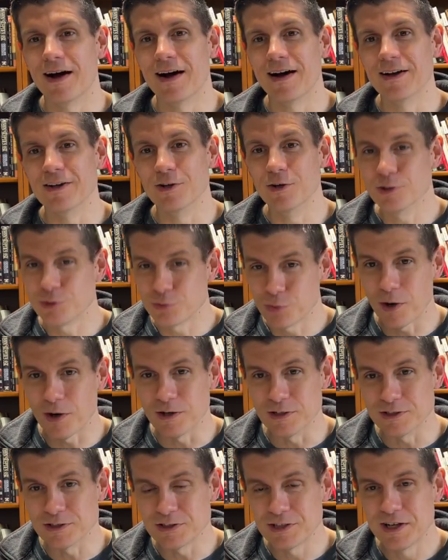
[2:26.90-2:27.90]
use
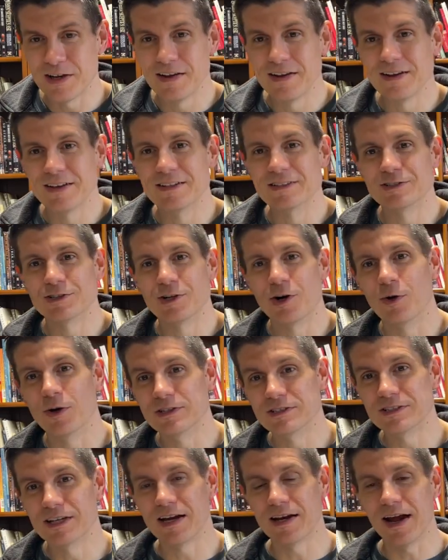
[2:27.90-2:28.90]
words. So
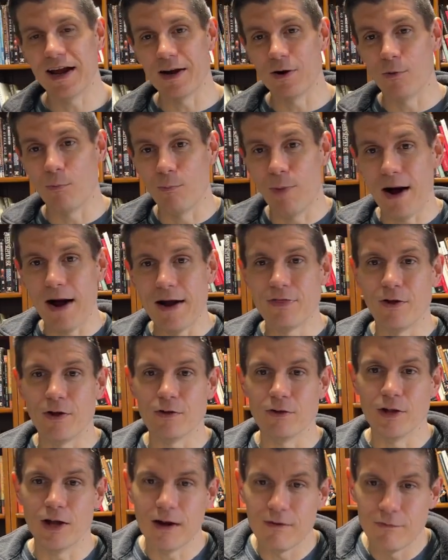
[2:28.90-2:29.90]
it's saying, hey, by the
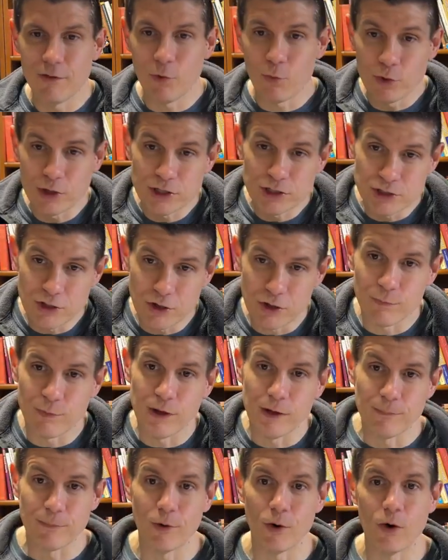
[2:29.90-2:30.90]
love that we show to
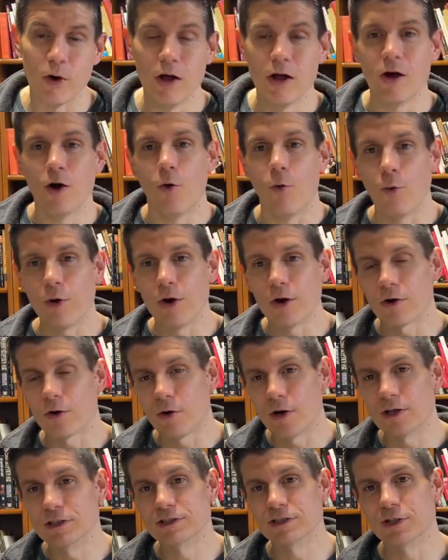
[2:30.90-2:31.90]
people, we are
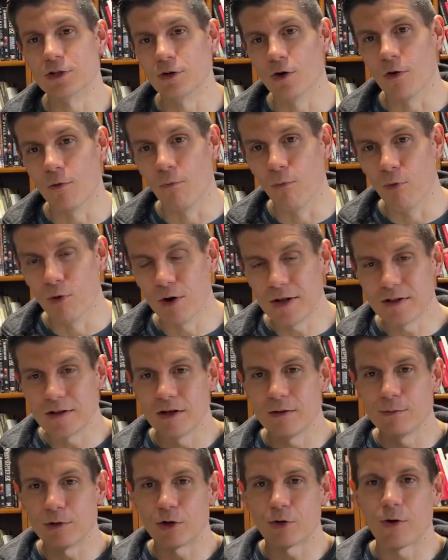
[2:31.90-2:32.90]
going to bring
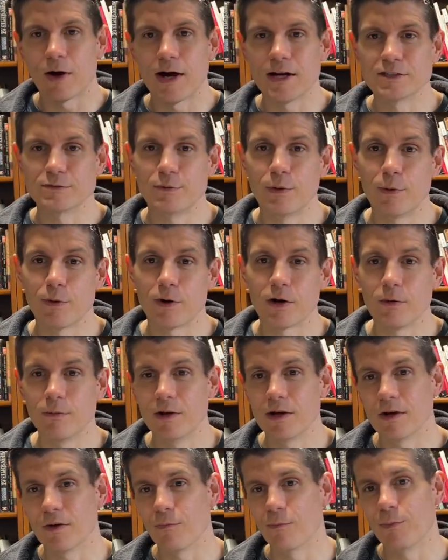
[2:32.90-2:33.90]
them to Christ. People are going to be
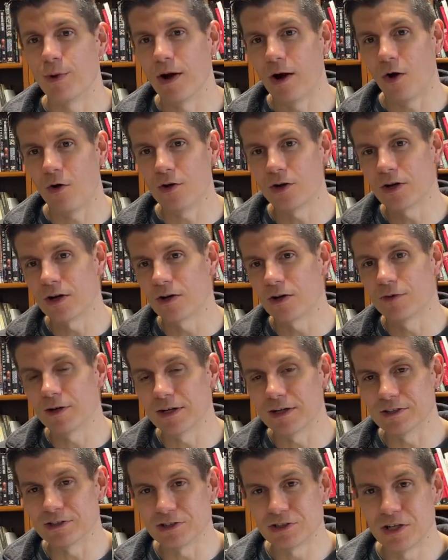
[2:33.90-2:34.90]
compelled and
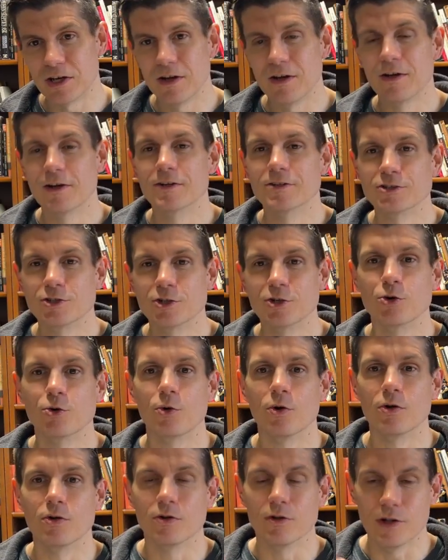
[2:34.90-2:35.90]
convinced
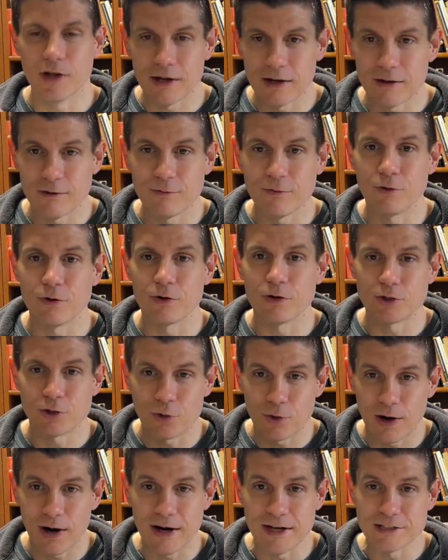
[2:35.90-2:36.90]
to love
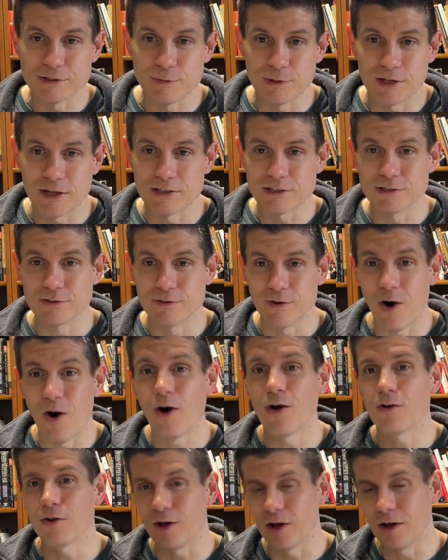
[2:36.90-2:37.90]
Christ because of
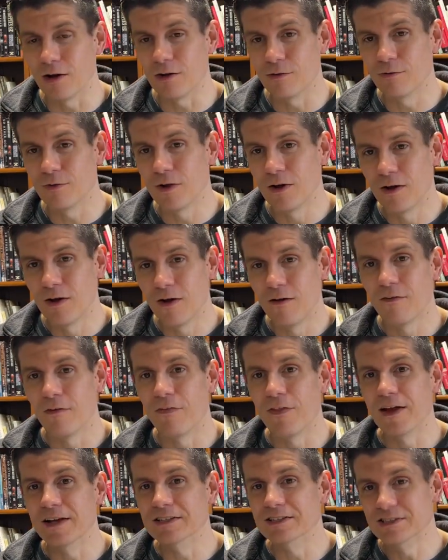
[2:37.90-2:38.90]
our love that
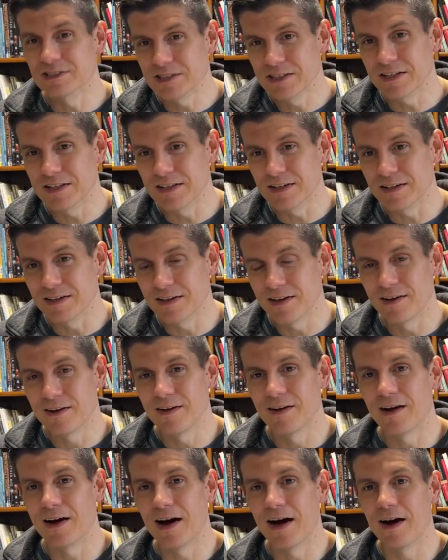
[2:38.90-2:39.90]
they see
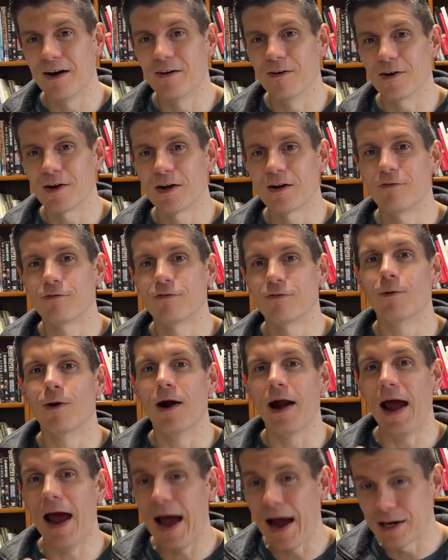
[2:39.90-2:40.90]
from our
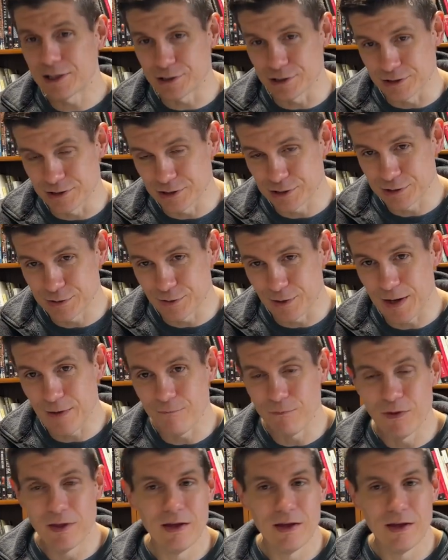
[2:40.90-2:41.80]
actions, right?